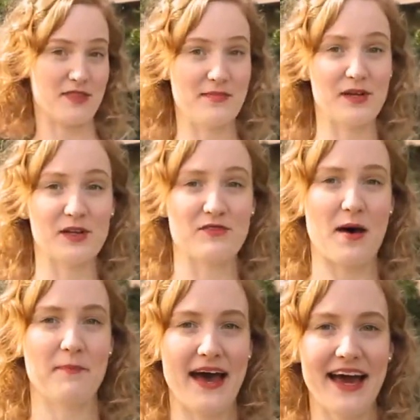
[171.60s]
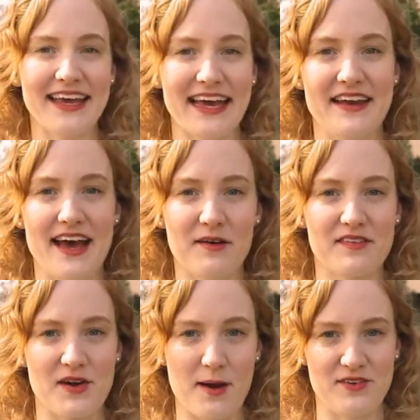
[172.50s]
the middle of our back, and now
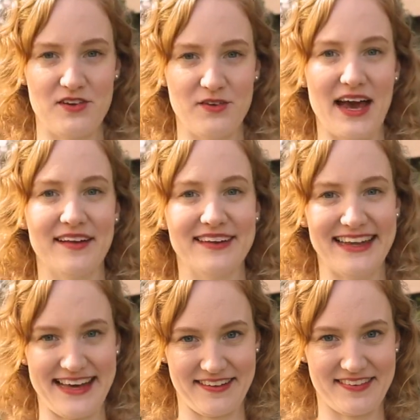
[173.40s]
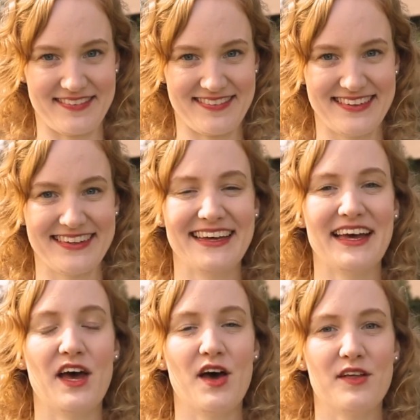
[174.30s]
it's time to do our legs.
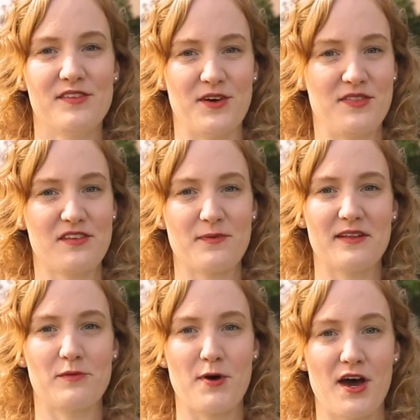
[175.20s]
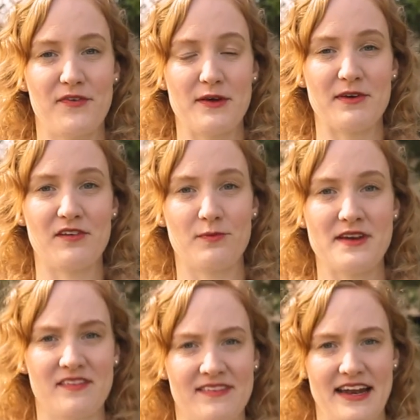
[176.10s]
So this one's perfect because
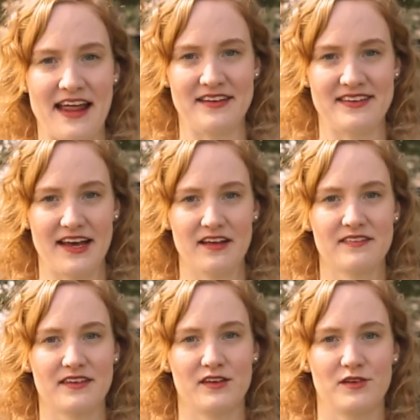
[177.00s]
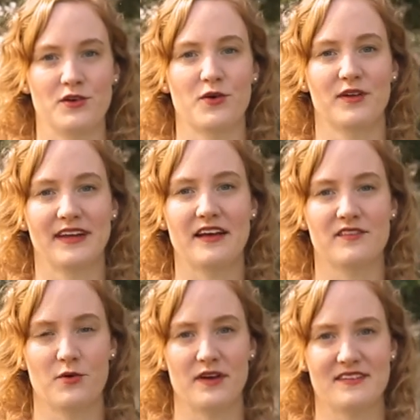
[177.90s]
when you sit at a desk, your
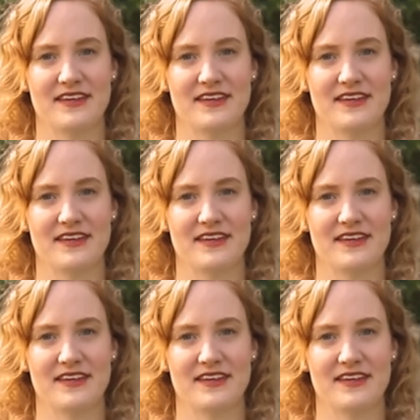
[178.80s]
legs are always